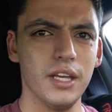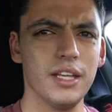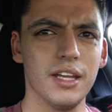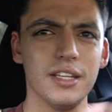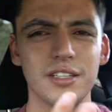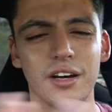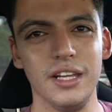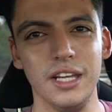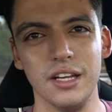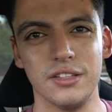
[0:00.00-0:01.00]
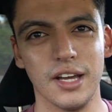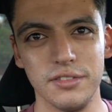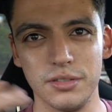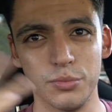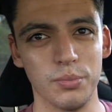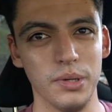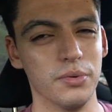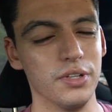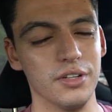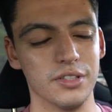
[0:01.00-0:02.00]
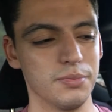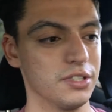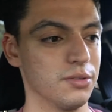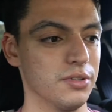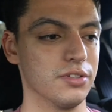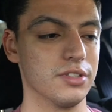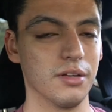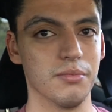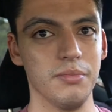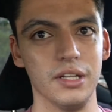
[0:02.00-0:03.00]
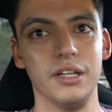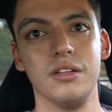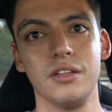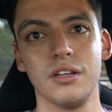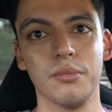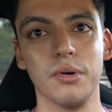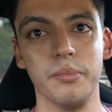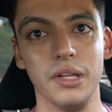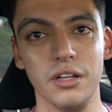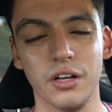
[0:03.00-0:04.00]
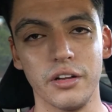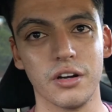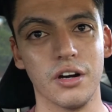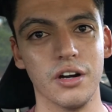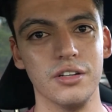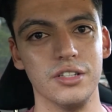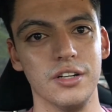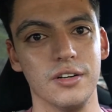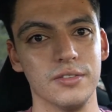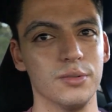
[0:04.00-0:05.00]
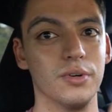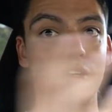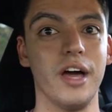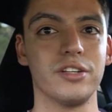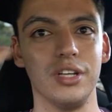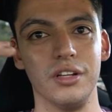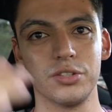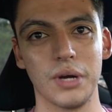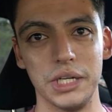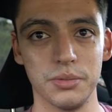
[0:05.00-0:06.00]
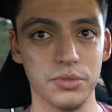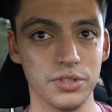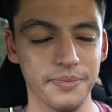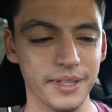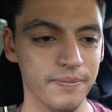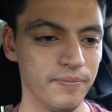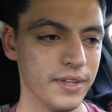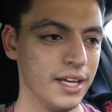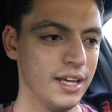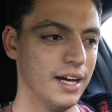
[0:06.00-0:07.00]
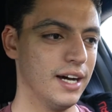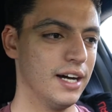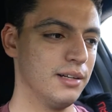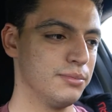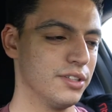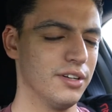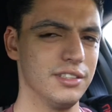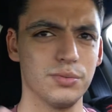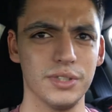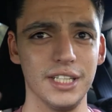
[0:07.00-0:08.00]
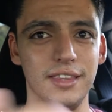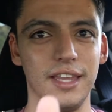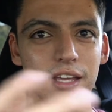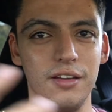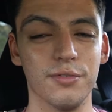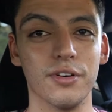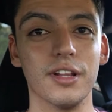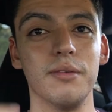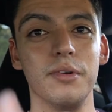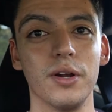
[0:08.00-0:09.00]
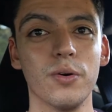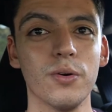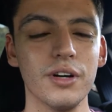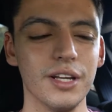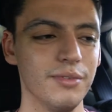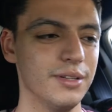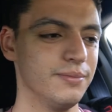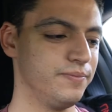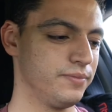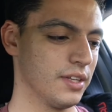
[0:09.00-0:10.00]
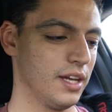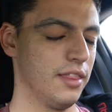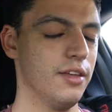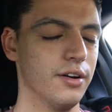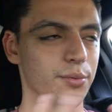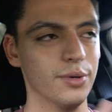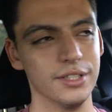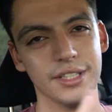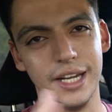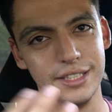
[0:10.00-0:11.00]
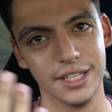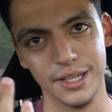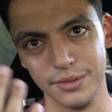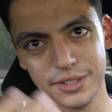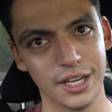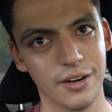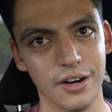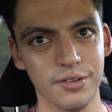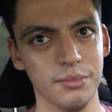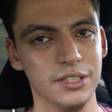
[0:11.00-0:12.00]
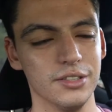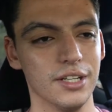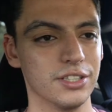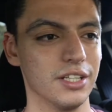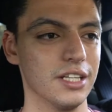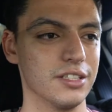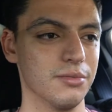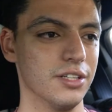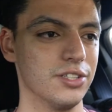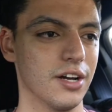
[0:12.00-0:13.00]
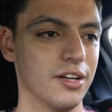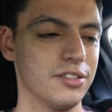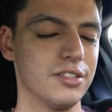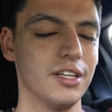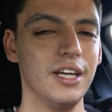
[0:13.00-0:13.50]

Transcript: It, it's not needed to have just more people, you know, especially with those like million, couple million dollar cars, you know, someone could accidentally scratch them or something. Um, so I just want to say thank you for letting me record, even though it was nighttime. It was kind of hard for me to actually get some good shots.